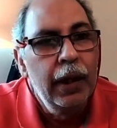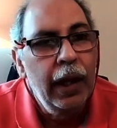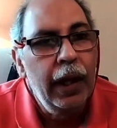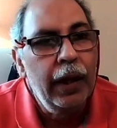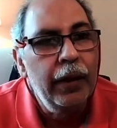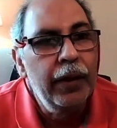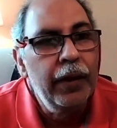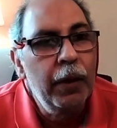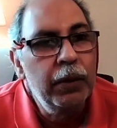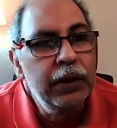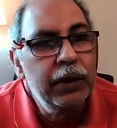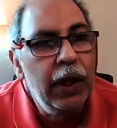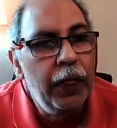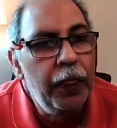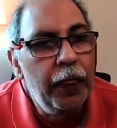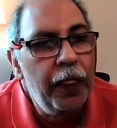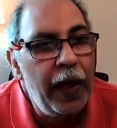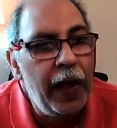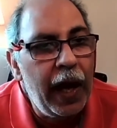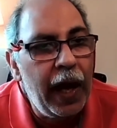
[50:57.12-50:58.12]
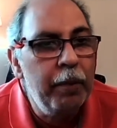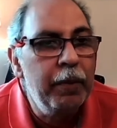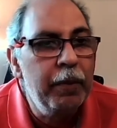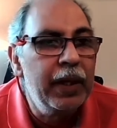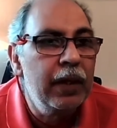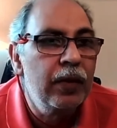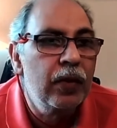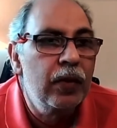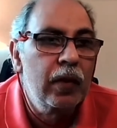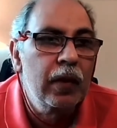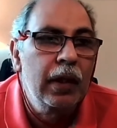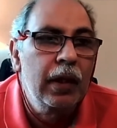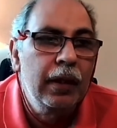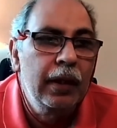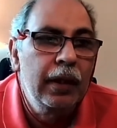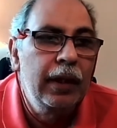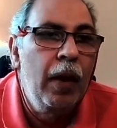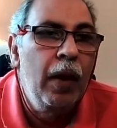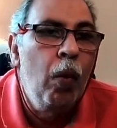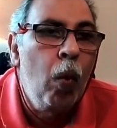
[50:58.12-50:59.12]
There was a tha means
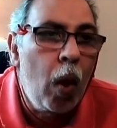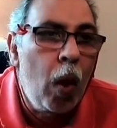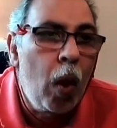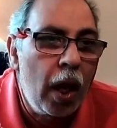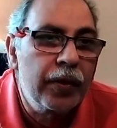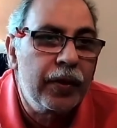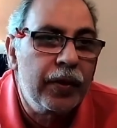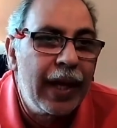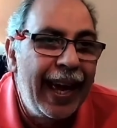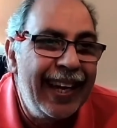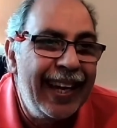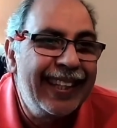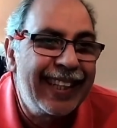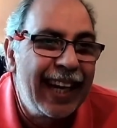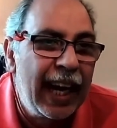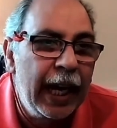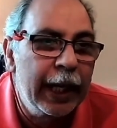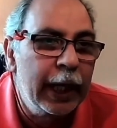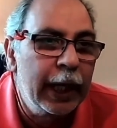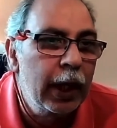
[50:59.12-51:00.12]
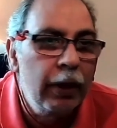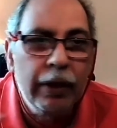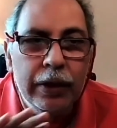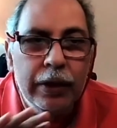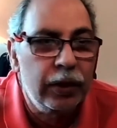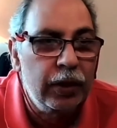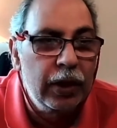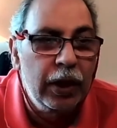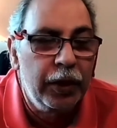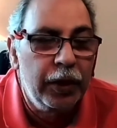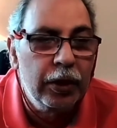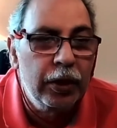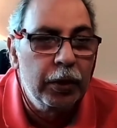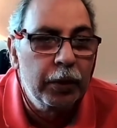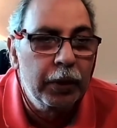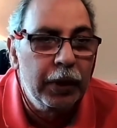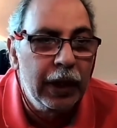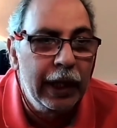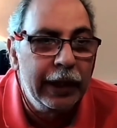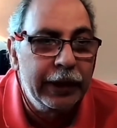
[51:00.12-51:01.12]
there was a tiger, and it's nothing to do
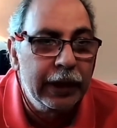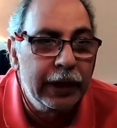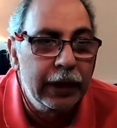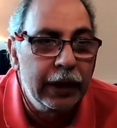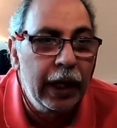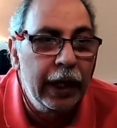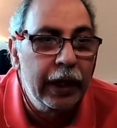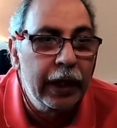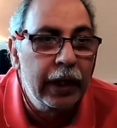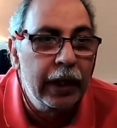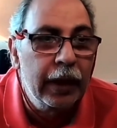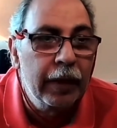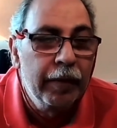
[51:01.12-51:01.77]
with Celtic tiger.